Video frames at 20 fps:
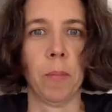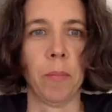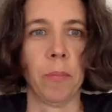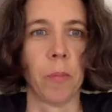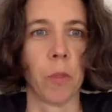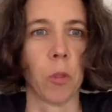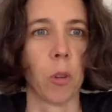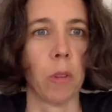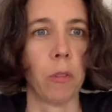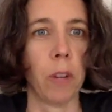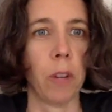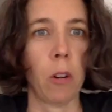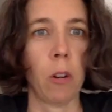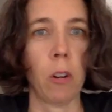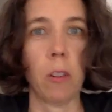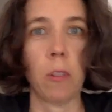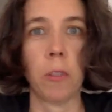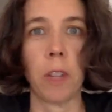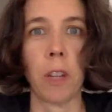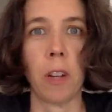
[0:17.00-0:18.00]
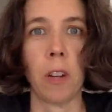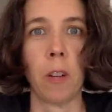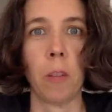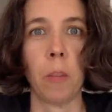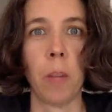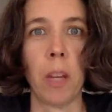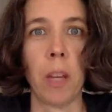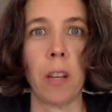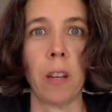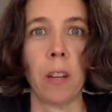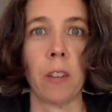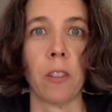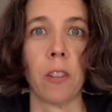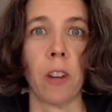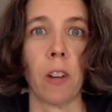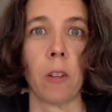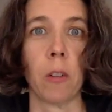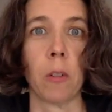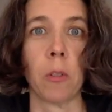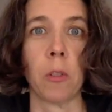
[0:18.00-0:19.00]
So I've narrowed down making a
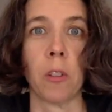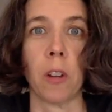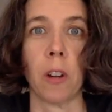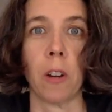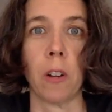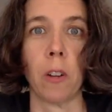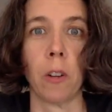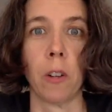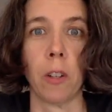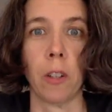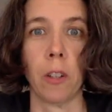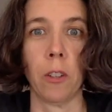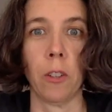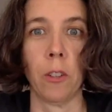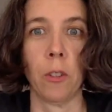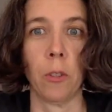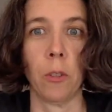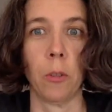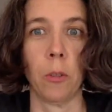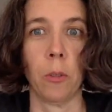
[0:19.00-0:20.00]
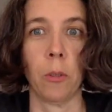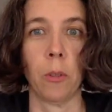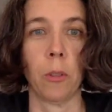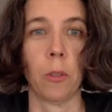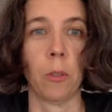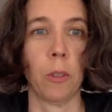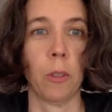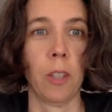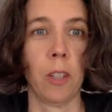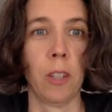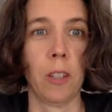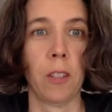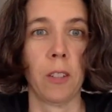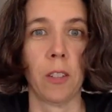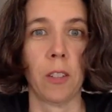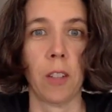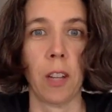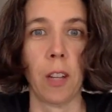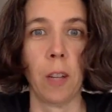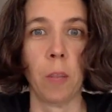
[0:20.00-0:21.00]
sourdough starter into 3
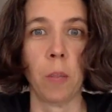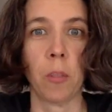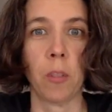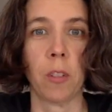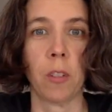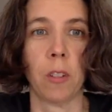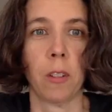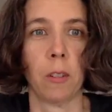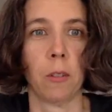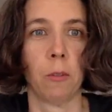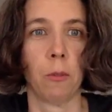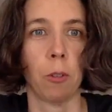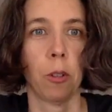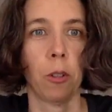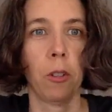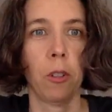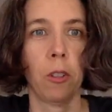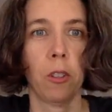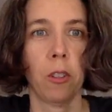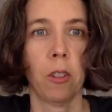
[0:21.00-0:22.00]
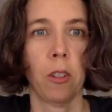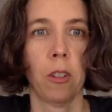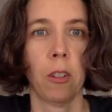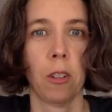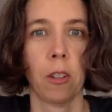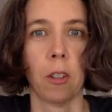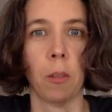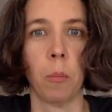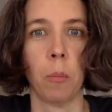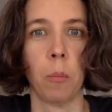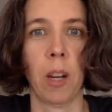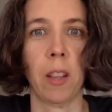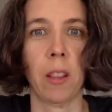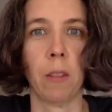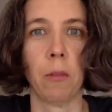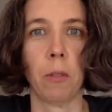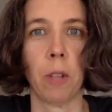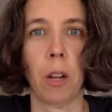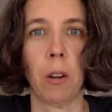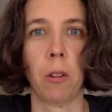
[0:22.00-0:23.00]
steps. First, combine the
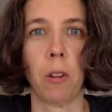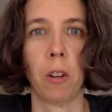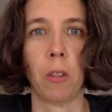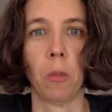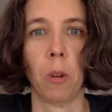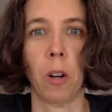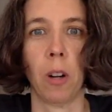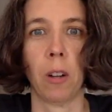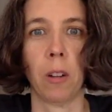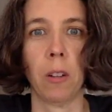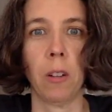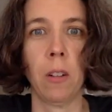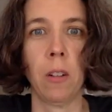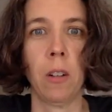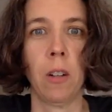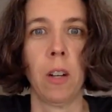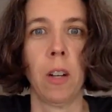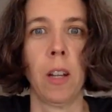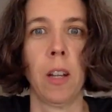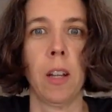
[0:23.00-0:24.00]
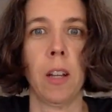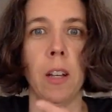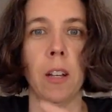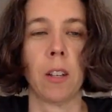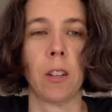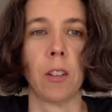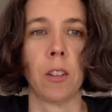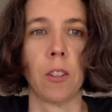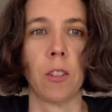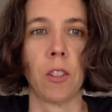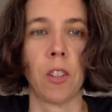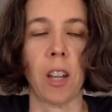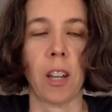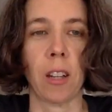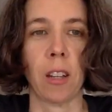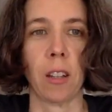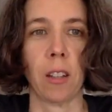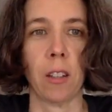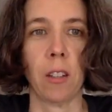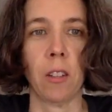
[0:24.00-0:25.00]
flour and water.
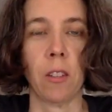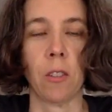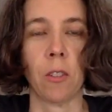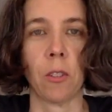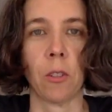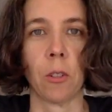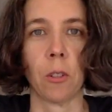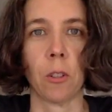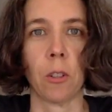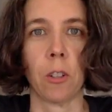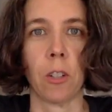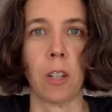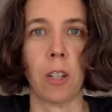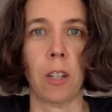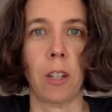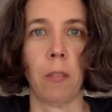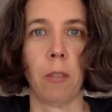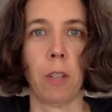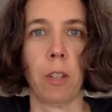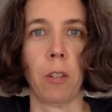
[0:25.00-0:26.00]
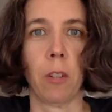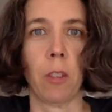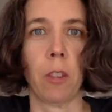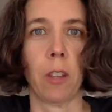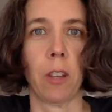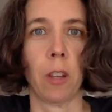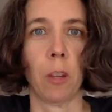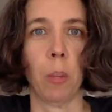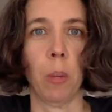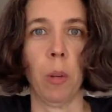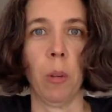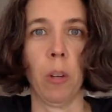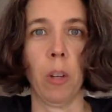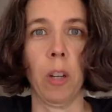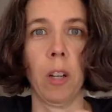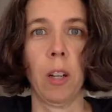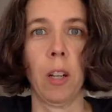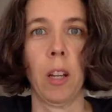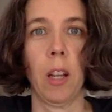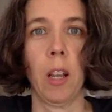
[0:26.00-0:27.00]
Second, stir daily when you think about
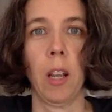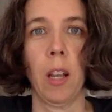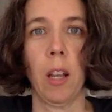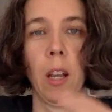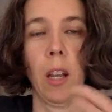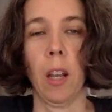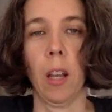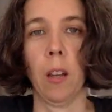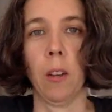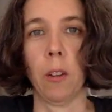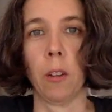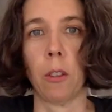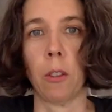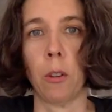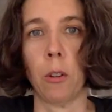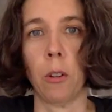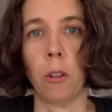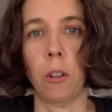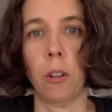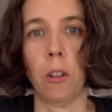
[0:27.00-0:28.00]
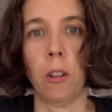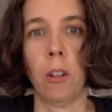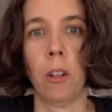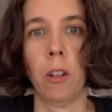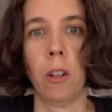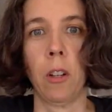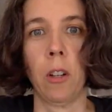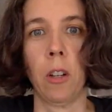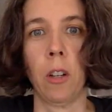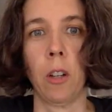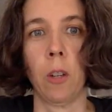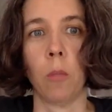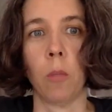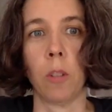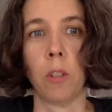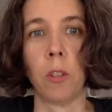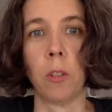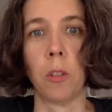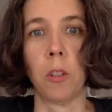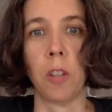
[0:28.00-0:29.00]
it. And third,
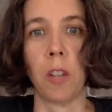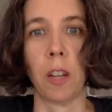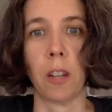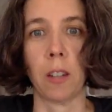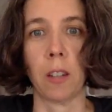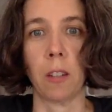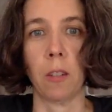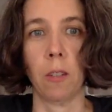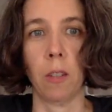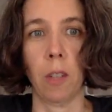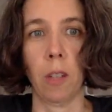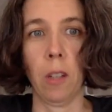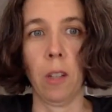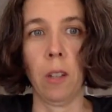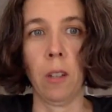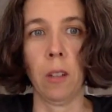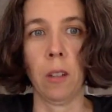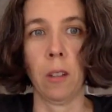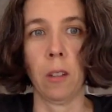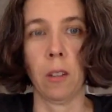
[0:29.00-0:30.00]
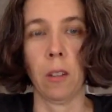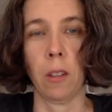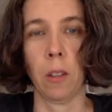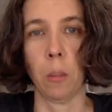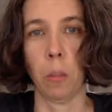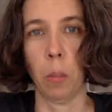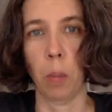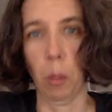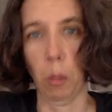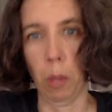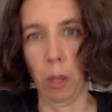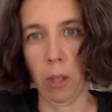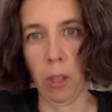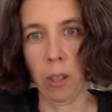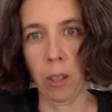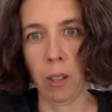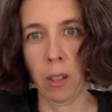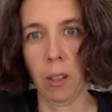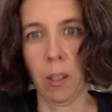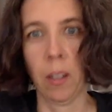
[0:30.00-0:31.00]
once you see activity,
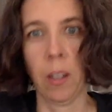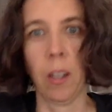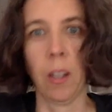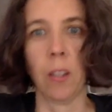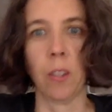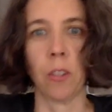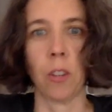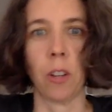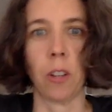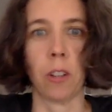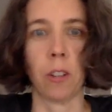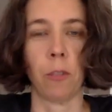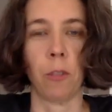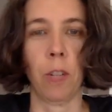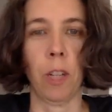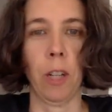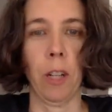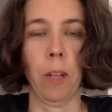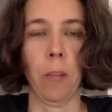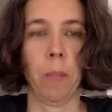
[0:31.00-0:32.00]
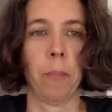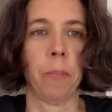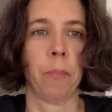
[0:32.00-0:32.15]
bubbling, start to feed it.